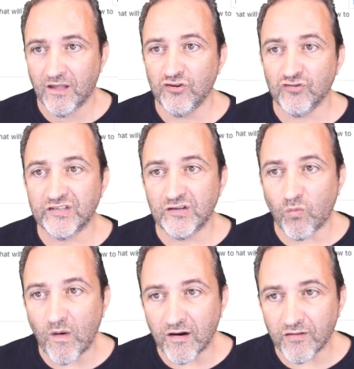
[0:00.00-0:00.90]
You see
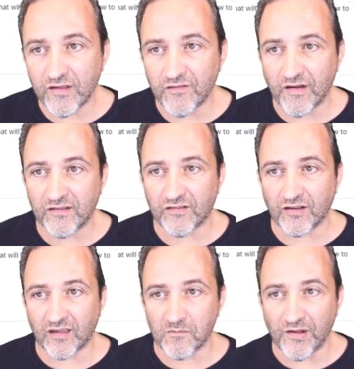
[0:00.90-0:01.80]
where the event is
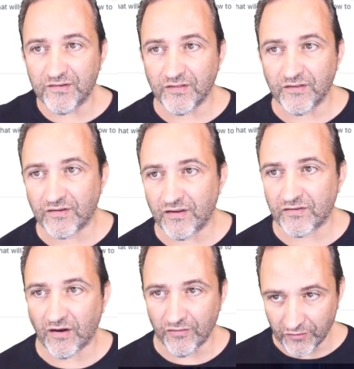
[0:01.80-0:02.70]
taking place, in this case,
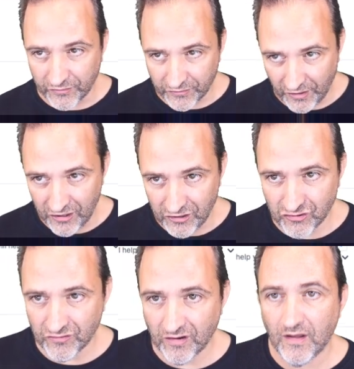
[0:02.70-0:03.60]
on the
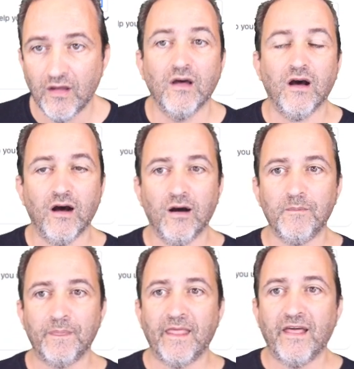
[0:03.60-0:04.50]
stage.
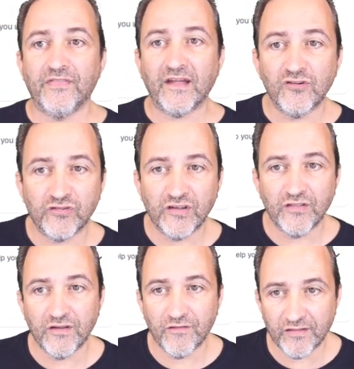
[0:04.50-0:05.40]
Then you see
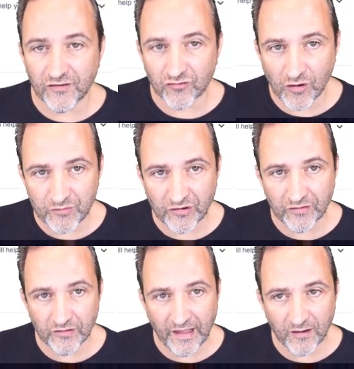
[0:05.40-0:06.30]
the event description,
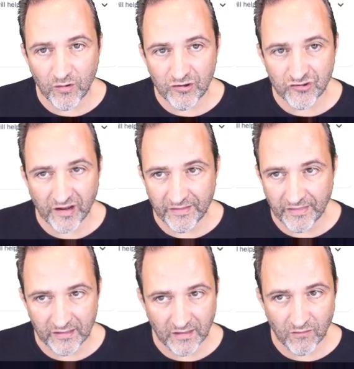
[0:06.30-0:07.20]
the language, and
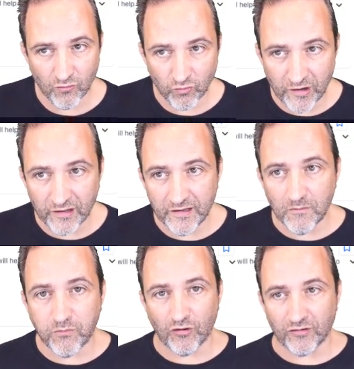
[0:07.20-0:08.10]
then really
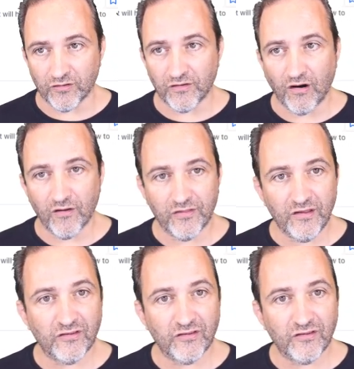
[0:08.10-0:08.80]
important are these